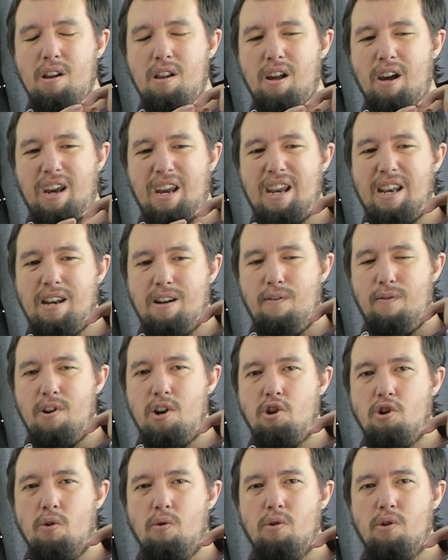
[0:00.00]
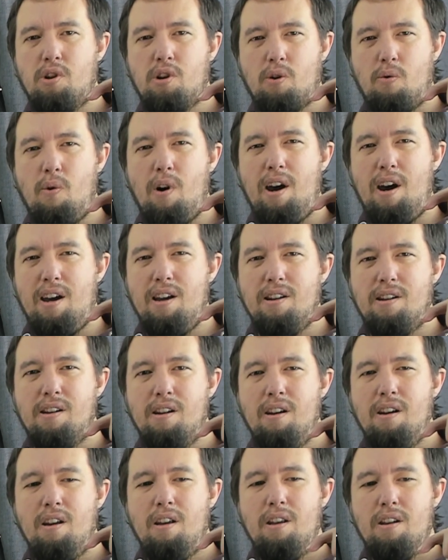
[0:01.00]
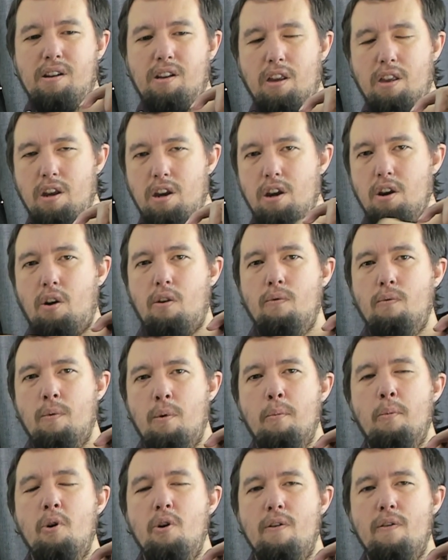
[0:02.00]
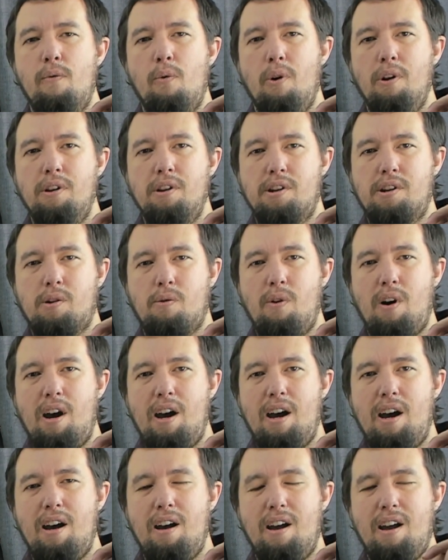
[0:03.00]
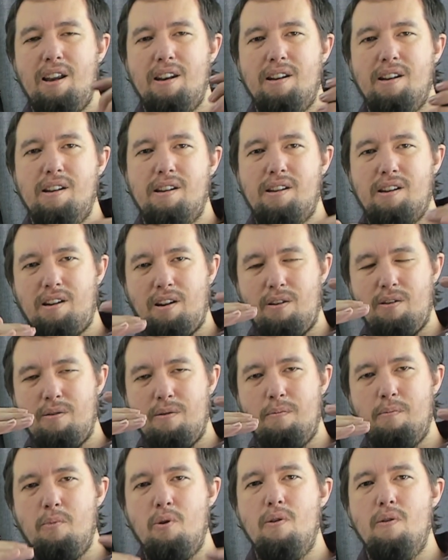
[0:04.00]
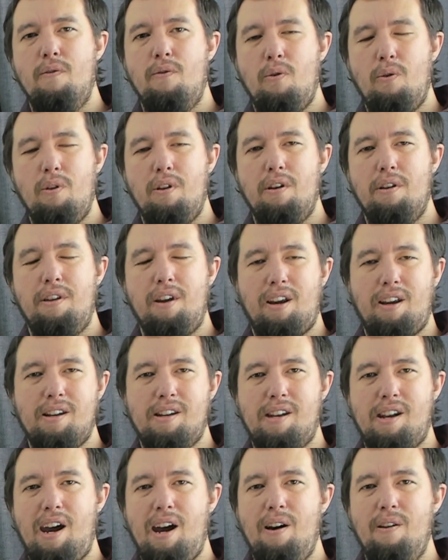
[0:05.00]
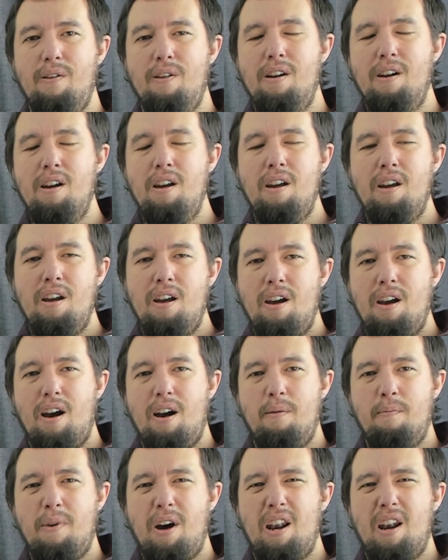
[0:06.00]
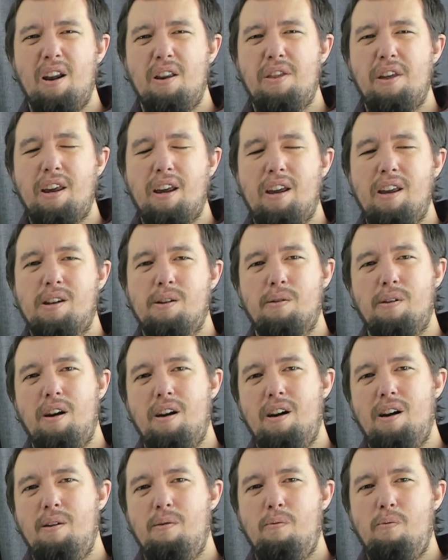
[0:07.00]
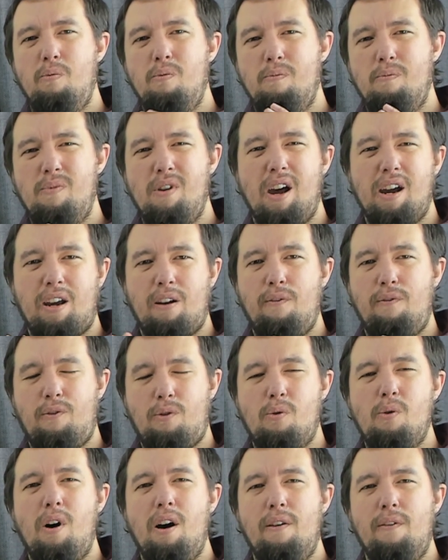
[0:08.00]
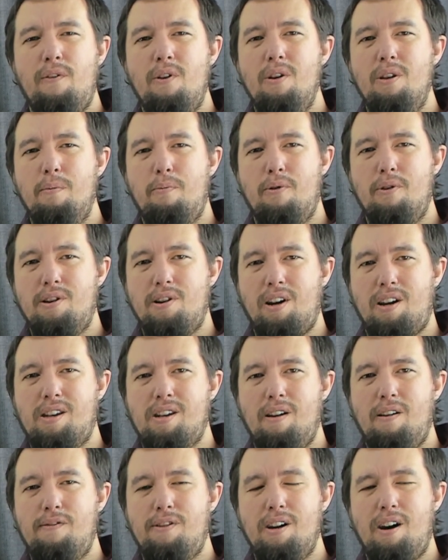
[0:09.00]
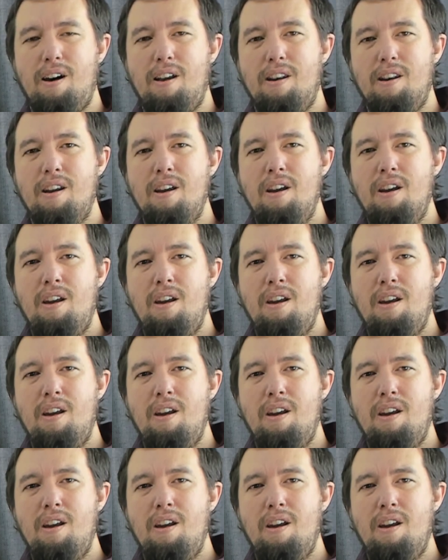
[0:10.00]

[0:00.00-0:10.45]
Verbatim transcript: like individual squares so that you can remove one square and you know move all the things down. Um, and I think it's uh, like quite a few of the projects I've done.